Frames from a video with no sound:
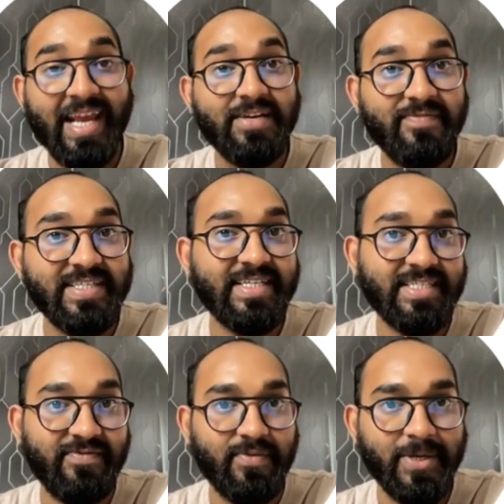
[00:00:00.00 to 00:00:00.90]
business
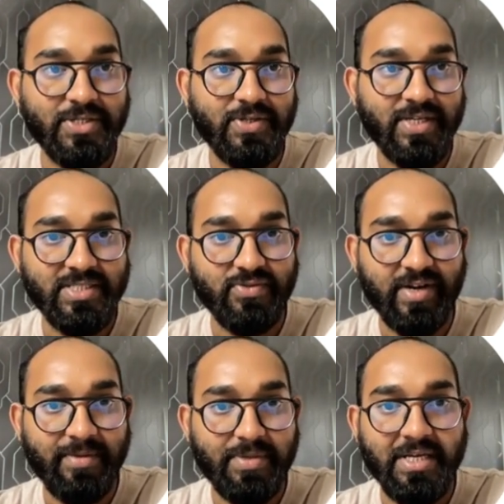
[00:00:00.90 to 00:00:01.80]
information
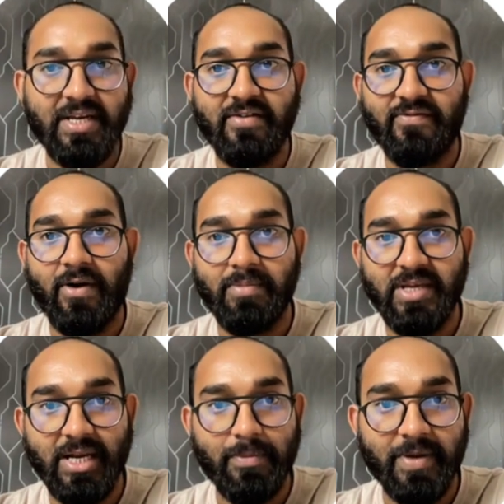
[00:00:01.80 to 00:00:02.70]
scraped from
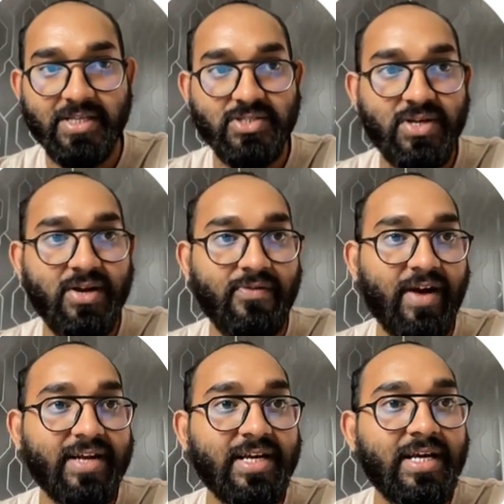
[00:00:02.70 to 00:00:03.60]
YellowPage, right?